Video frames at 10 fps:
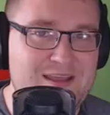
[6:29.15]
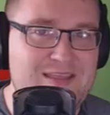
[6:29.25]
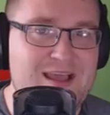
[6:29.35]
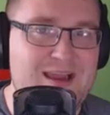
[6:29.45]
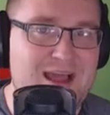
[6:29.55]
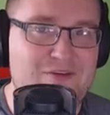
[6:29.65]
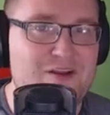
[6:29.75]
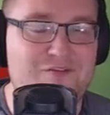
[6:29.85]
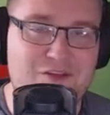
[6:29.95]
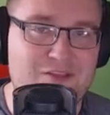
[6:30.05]
then I've got a
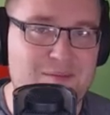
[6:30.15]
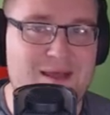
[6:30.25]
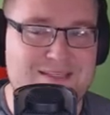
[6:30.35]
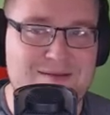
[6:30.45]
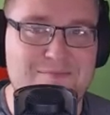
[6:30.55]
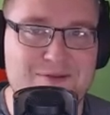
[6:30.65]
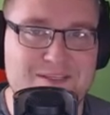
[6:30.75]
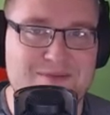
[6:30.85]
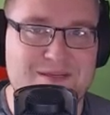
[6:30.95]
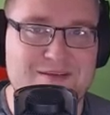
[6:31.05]
feel for the Black
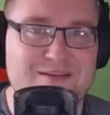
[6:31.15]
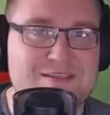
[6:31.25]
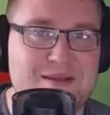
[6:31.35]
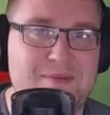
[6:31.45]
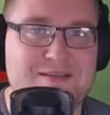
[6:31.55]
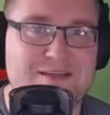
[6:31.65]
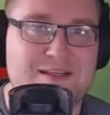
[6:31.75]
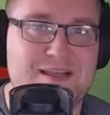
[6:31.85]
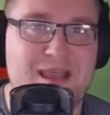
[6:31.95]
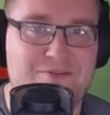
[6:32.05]
Templars because you're
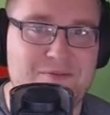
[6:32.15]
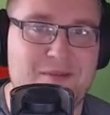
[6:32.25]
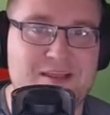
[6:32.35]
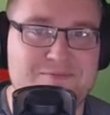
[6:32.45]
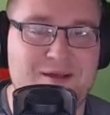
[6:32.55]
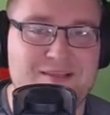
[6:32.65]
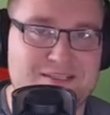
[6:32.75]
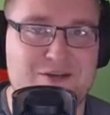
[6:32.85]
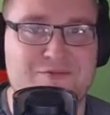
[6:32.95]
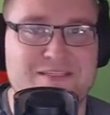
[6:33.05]
basically getting replaced by the
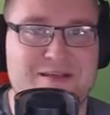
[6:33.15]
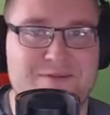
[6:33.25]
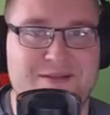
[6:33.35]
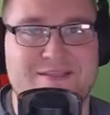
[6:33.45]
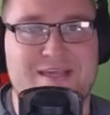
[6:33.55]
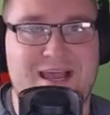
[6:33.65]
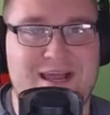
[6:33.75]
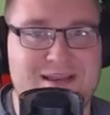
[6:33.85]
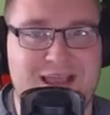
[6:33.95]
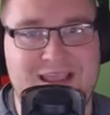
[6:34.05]
Silver Templars,
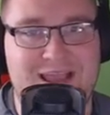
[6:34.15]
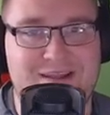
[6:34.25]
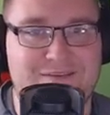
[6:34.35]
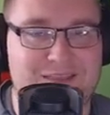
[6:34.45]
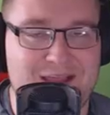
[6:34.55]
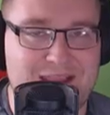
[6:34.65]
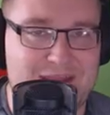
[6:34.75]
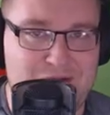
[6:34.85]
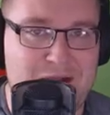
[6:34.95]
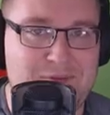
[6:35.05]
and I kind of find that kind
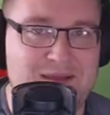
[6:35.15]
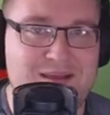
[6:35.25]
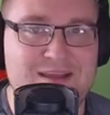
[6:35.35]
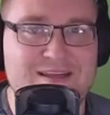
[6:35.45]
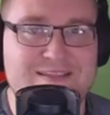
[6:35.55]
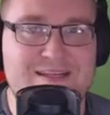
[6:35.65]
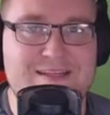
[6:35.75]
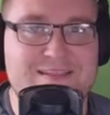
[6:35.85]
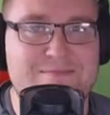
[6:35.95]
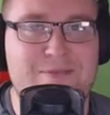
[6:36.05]
of crapper
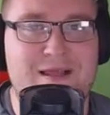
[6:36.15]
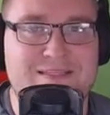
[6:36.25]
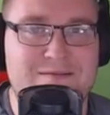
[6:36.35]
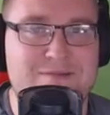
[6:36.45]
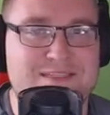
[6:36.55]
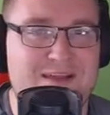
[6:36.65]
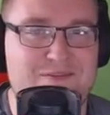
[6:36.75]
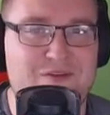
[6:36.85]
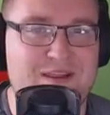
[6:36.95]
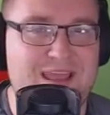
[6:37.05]
since Black Templars
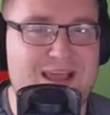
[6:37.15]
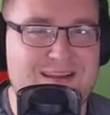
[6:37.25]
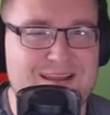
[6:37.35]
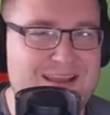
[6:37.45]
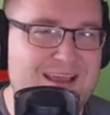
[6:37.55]
haven't really had